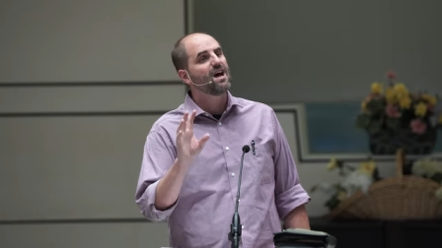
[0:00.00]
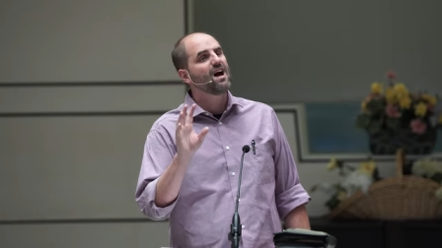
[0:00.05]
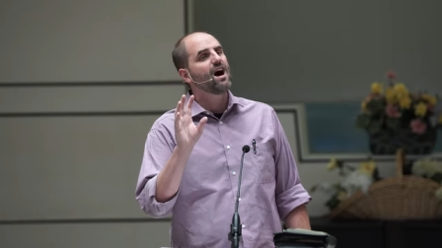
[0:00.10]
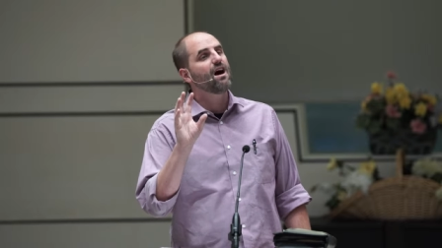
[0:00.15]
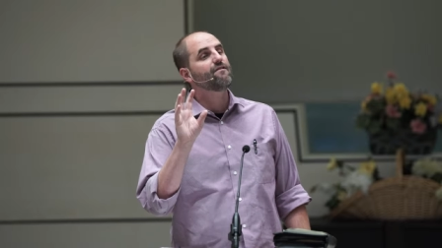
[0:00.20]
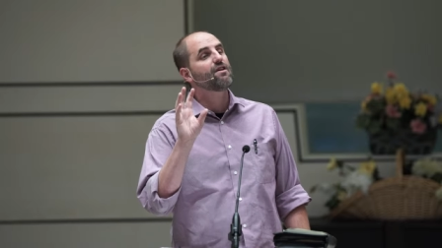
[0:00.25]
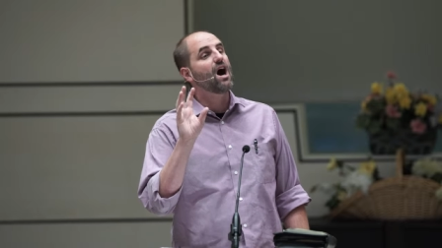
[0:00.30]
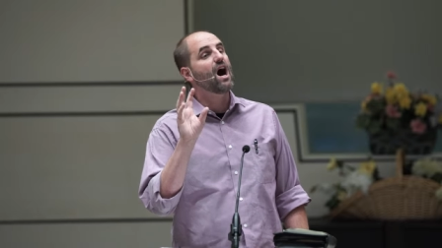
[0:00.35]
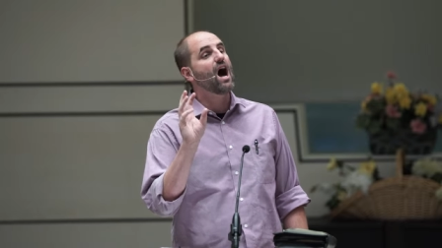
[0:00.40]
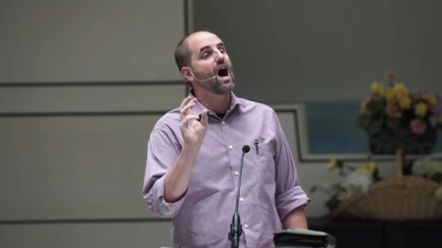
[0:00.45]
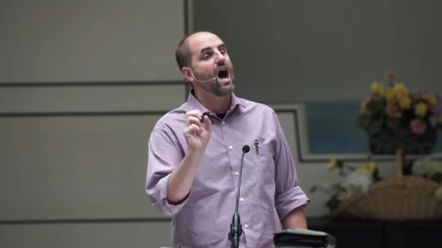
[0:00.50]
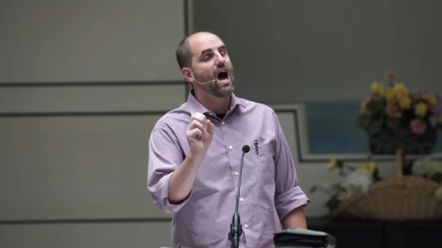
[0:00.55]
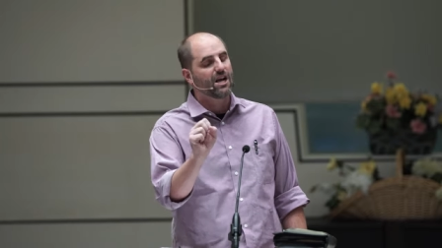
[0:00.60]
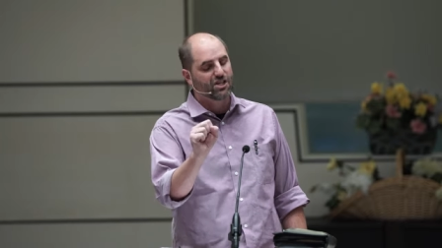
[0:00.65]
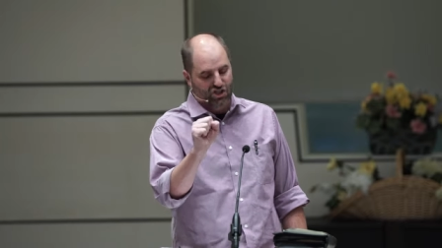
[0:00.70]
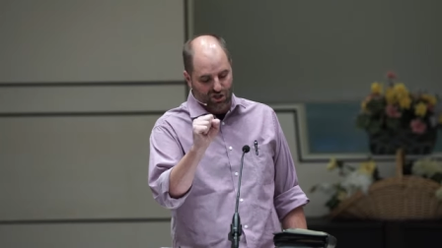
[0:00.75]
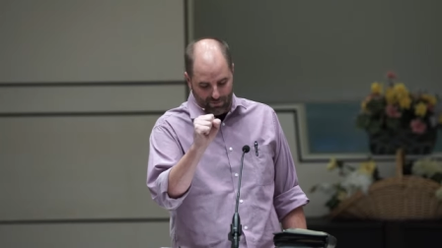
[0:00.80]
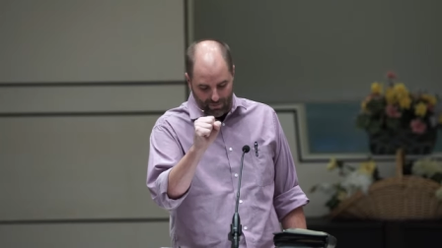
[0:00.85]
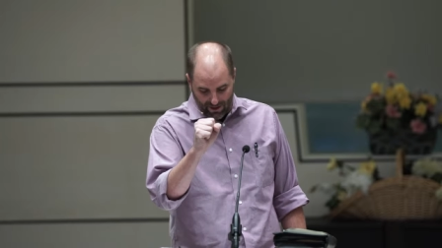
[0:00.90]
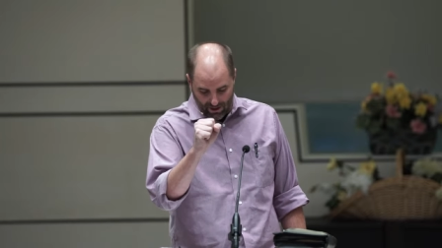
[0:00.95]
of a
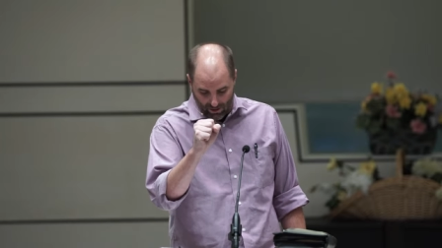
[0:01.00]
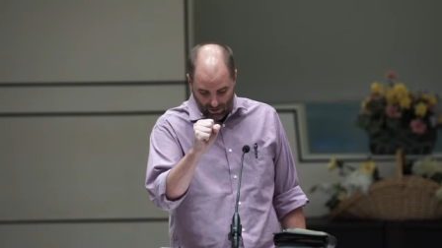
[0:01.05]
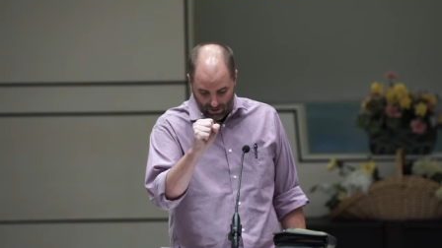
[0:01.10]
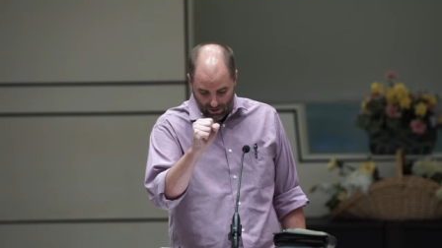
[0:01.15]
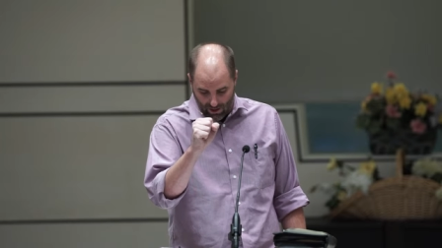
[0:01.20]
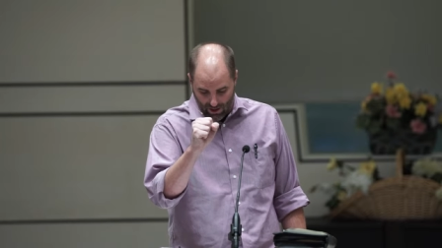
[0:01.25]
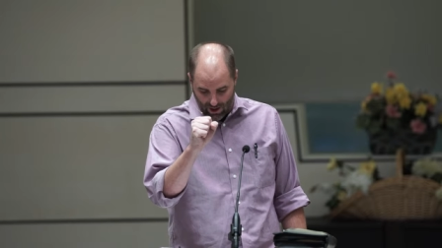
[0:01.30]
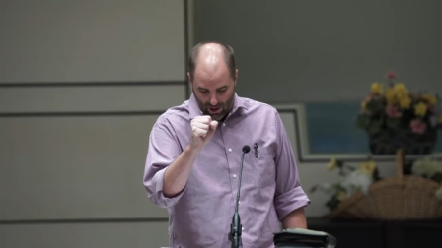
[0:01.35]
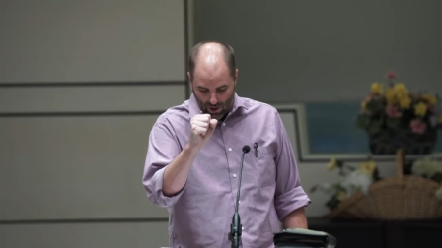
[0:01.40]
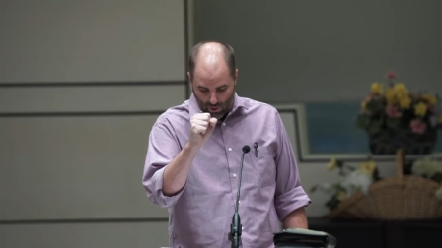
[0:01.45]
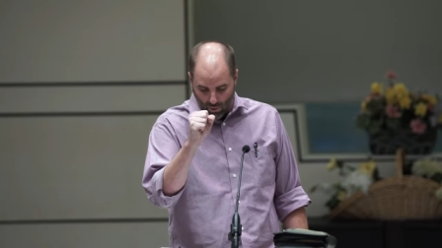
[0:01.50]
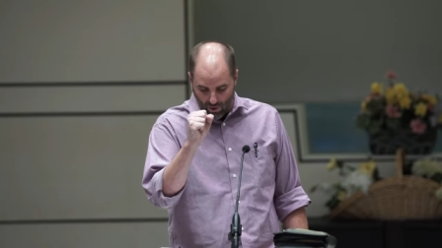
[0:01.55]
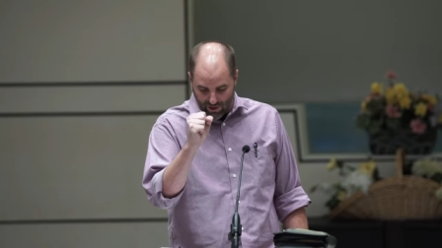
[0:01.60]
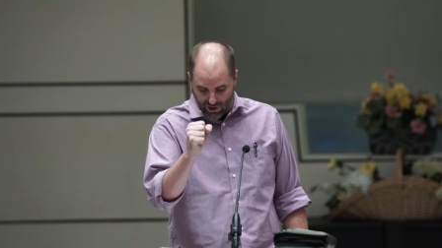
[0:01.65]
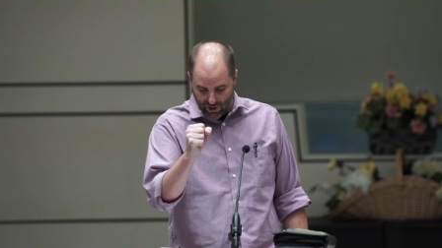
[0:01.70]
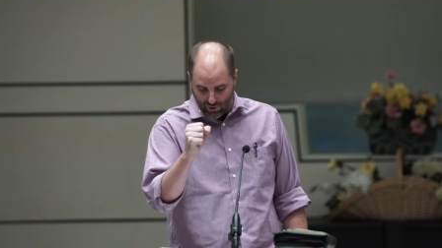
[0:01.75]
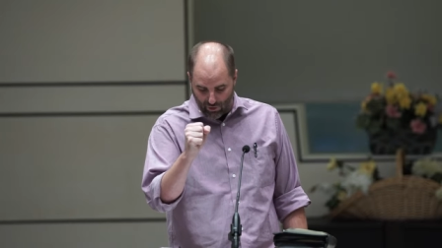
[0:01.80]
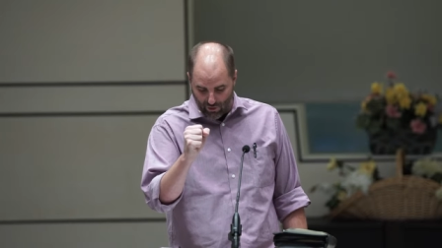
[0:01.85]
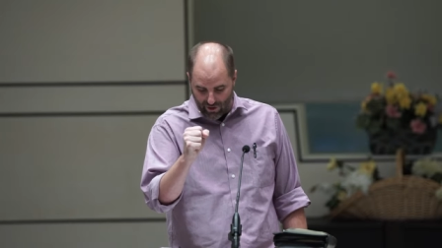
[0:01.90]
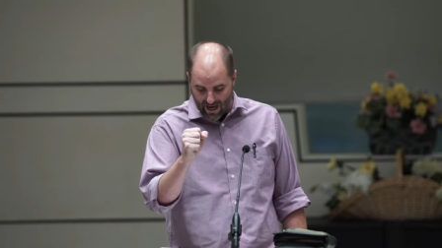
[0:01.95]
hospital was
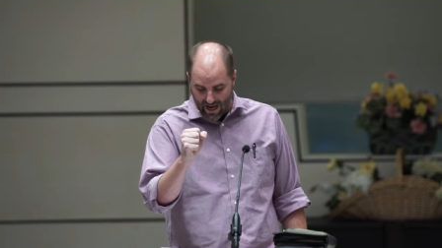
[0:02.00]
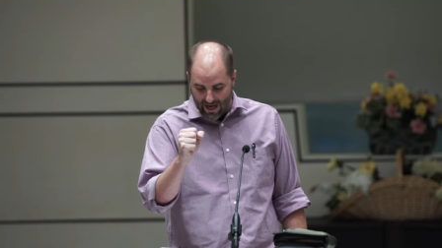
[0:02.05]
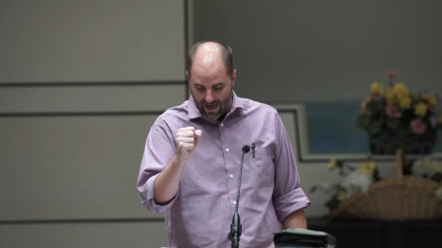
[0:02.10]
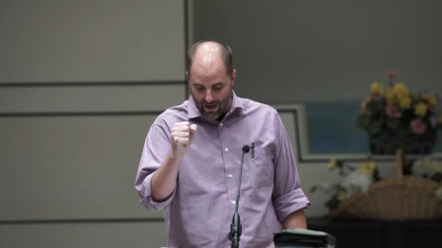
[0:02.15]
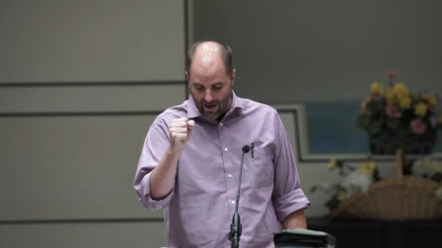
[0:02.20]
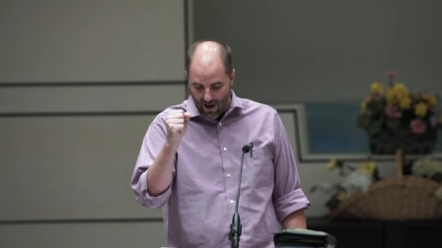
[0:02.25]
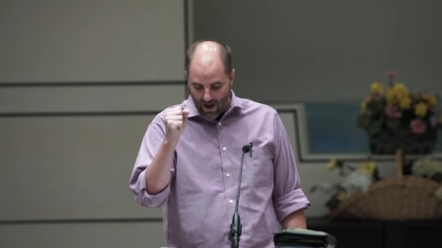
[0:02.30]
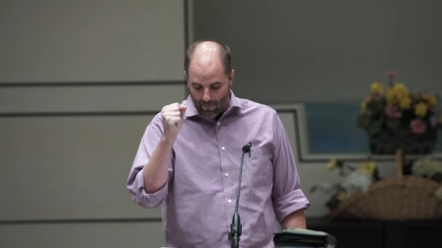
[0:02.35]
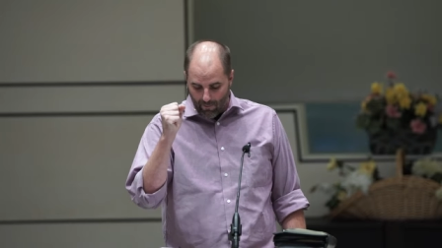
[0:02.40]
created.